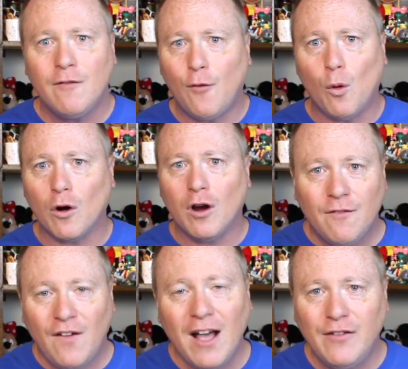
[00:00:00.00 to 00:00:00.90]
for
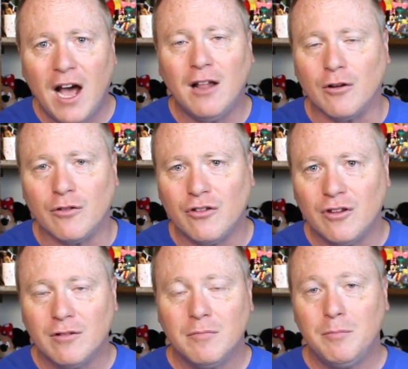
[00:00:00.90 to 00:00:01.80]
$5
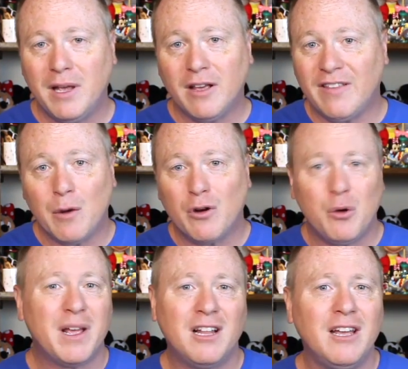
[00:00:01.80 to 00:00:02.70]
because they were
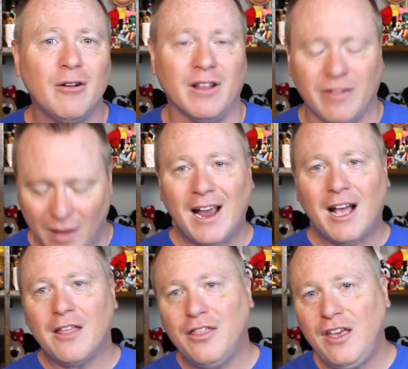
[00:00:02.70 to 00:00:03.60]
doing clearance. I
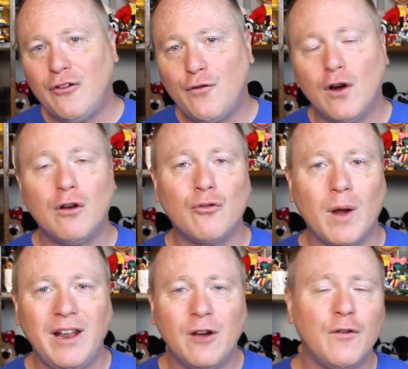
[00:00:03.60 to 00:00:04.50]
got these Funkos
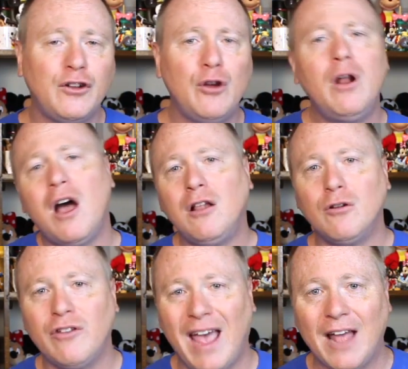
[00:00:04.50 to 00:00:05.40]
right here for
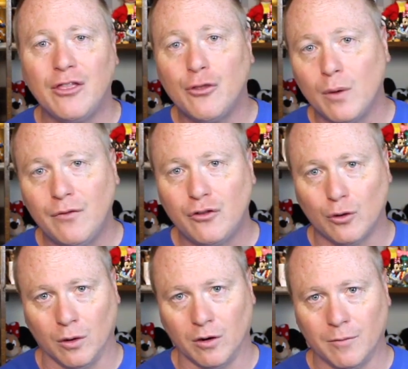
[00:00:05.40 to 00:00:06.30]
$2 at the thrift
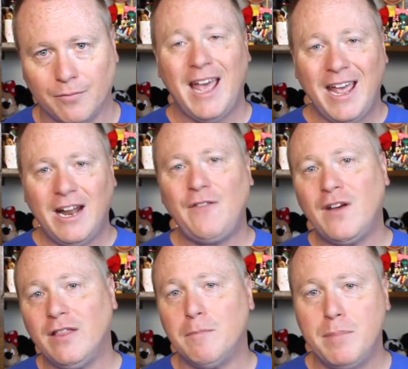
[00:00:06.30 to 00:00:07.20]
store. And I
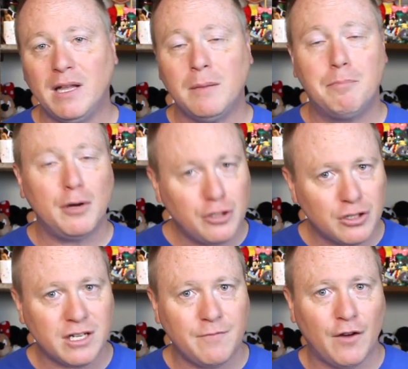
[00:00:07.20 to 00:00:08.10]
found the Billy
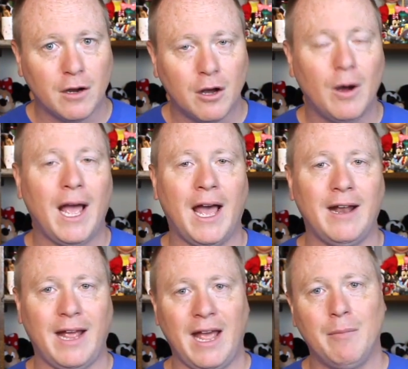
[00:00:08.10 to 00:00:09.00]
Butcherson Funko
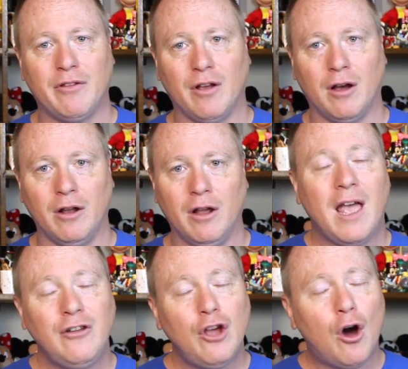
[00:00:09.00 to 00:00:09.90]
at Amazon.
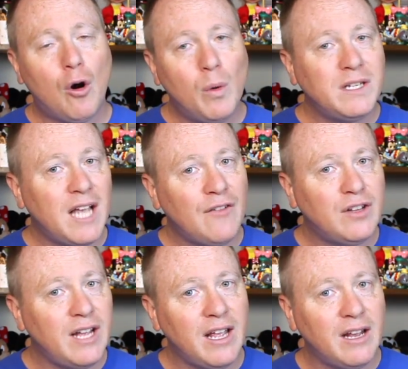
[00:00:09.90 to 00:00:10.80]
And you always have
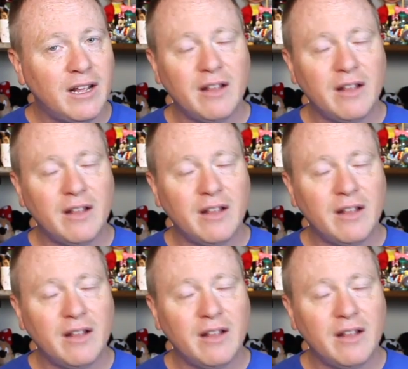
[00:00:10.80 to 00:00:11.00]
to take into